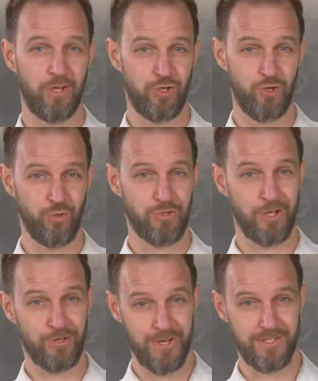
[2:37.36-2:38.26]
Choose
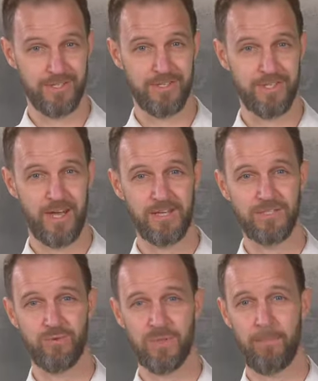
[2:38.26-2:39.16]
a dressing
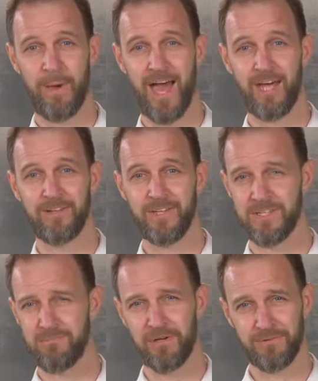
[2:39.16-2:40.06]
size with a pad that
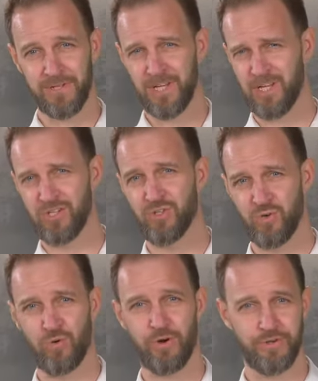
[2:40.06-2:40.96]
is about 1 inch
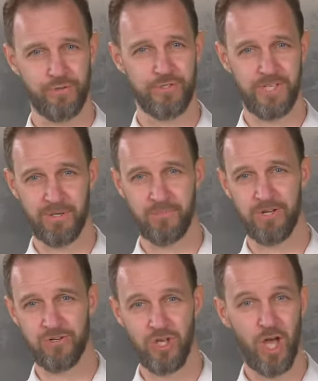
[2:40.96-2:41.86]
or 2
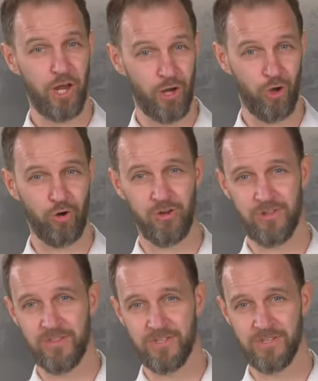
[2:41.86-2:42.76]
centimeters longer
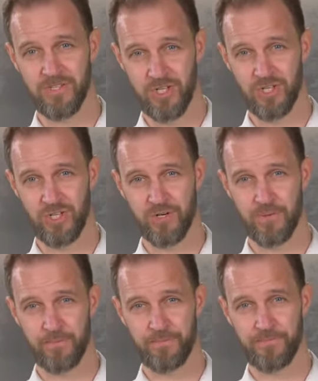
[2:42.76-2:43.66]
than the incision.
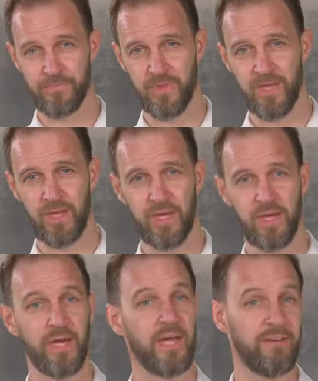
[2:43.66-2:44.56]

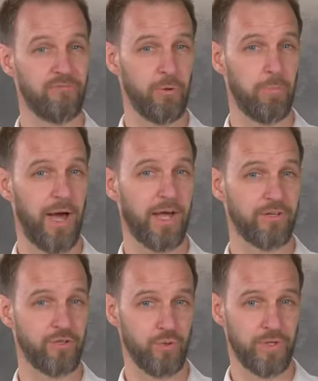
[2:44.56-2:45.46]
If you apply
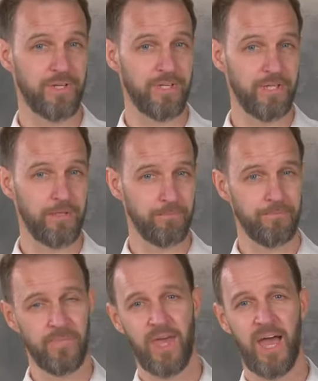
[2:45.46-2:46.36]
it to a knee,
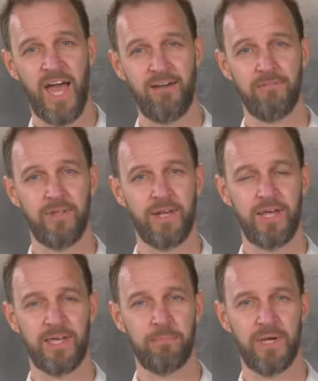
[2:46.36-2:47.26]
have the
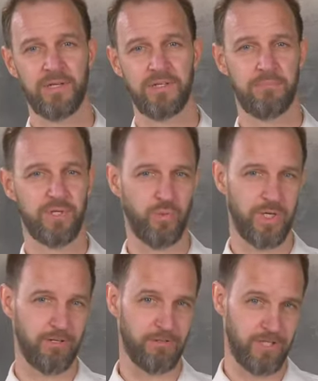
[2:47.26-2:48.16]
leg bent
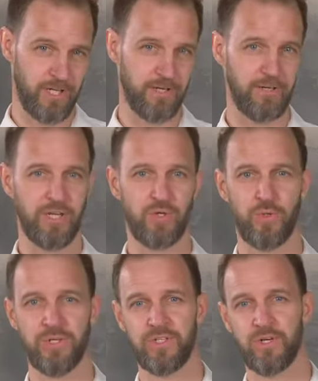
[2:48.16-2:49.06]
between 10 and
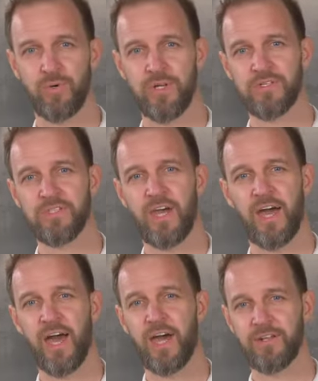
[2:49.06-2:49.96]
20 degrees,
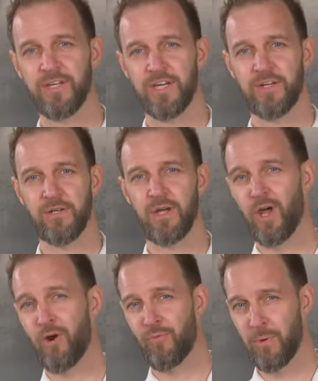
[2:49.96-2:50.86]
and again,
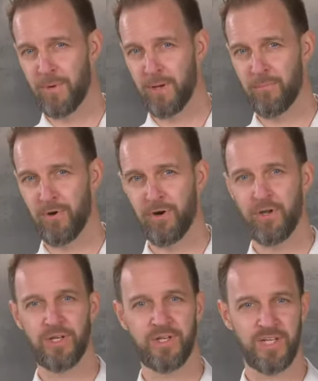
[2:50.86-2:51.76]
remember,
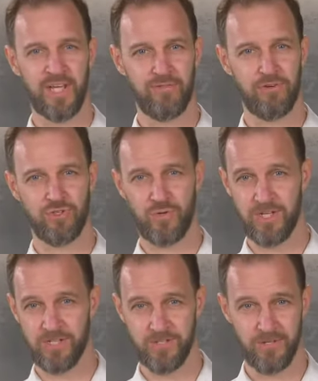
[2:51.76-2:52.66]
never
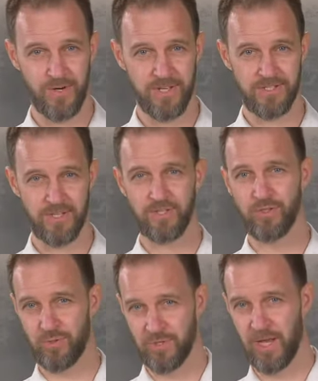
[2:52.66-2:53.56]
stretch the dressing
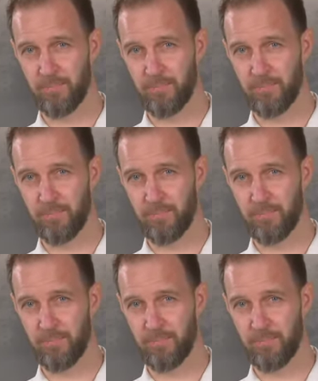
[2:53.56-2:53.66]
during